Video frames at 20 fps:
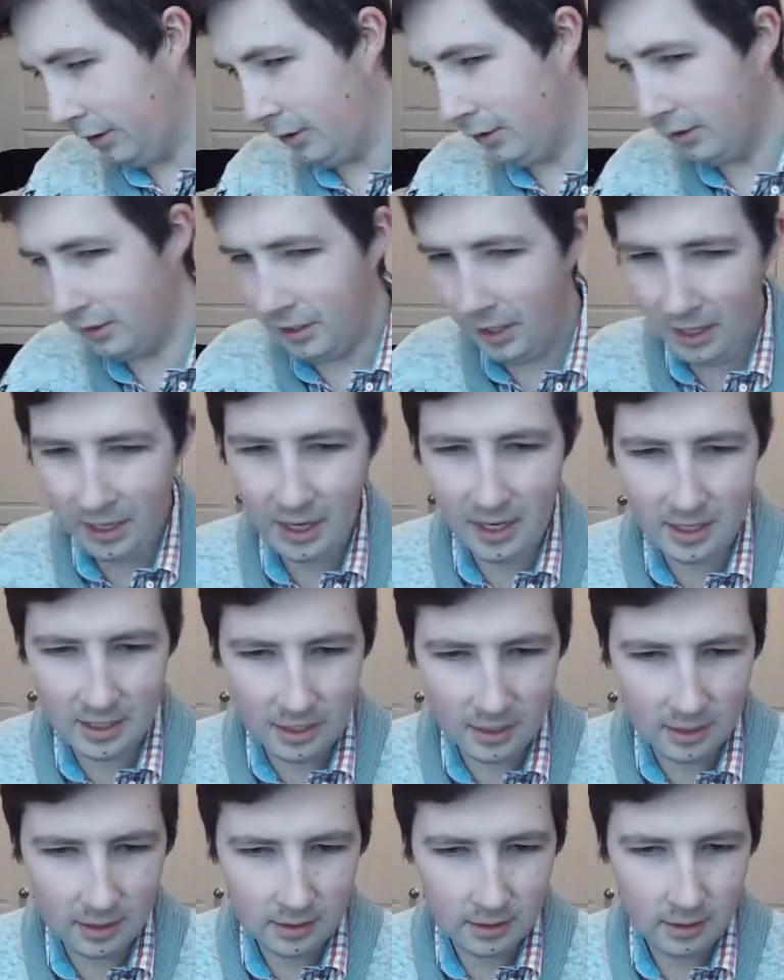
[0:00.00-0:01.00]
Dang
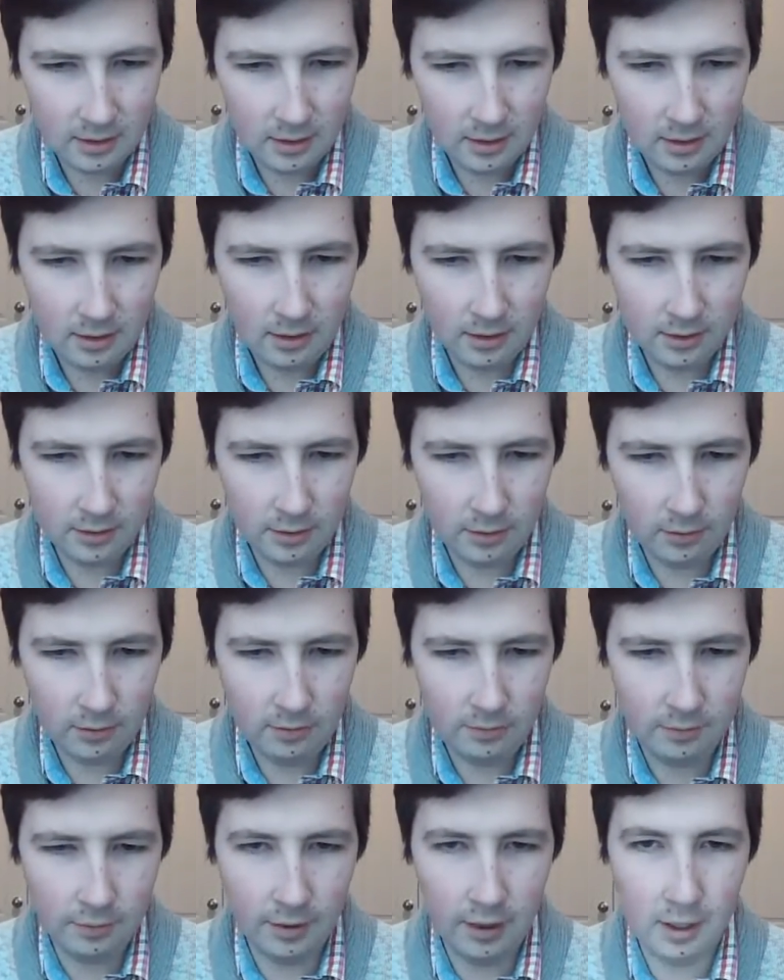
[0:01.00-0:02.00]
it! Totally
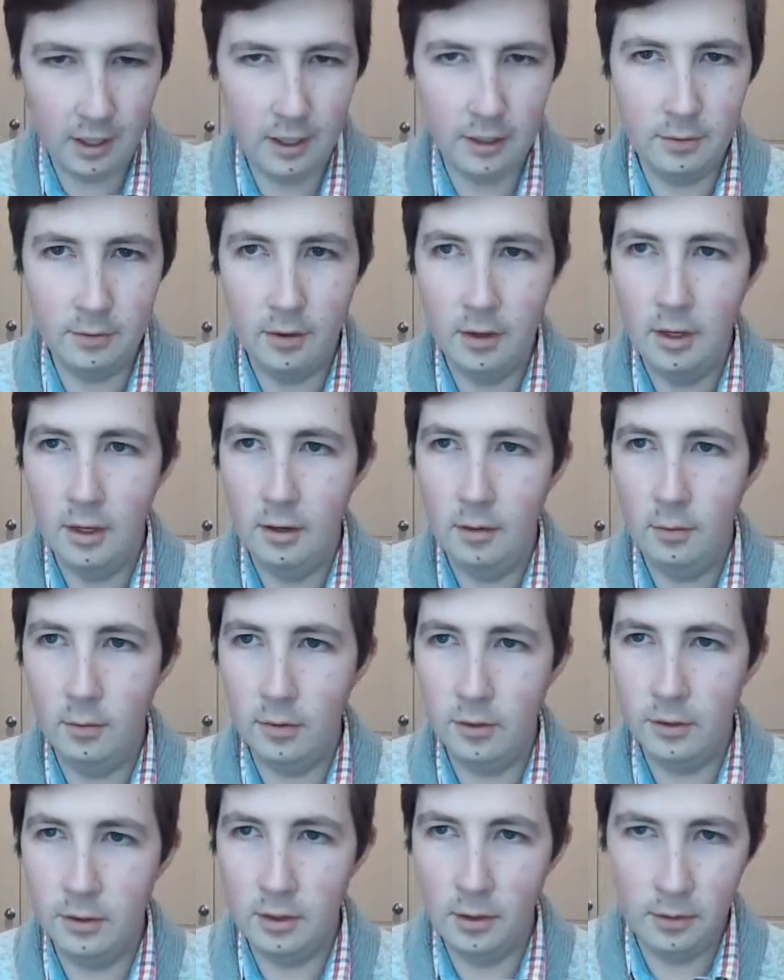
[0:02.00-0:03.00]
forgot
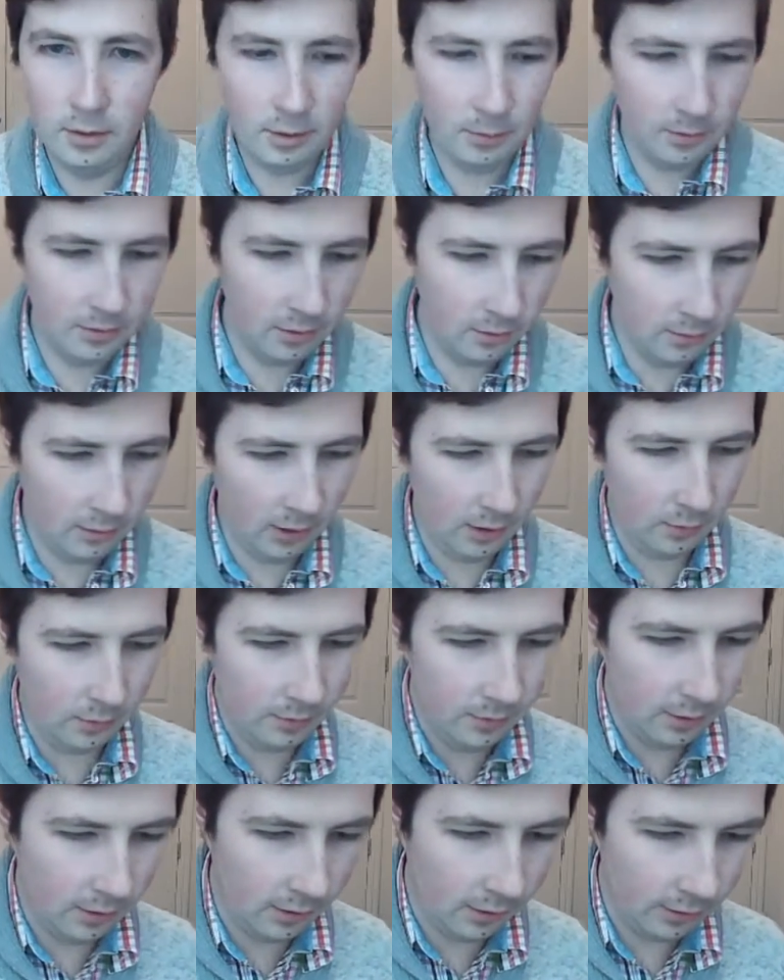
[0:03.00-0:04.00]
what Star Wars Episode 8 was
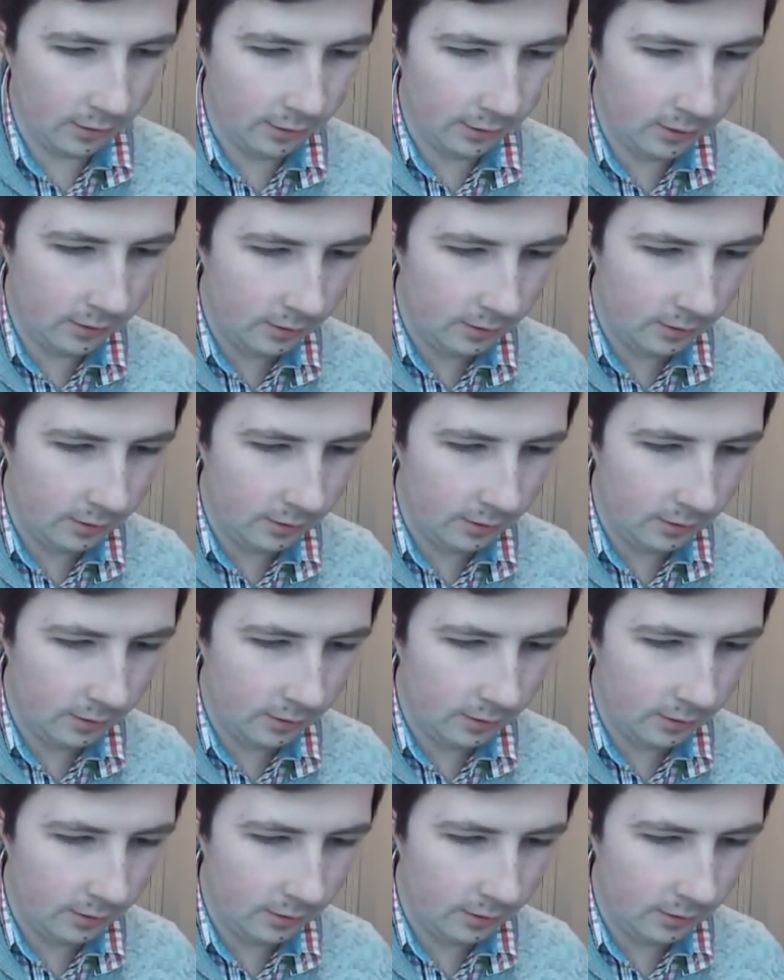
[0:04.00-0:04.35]
called.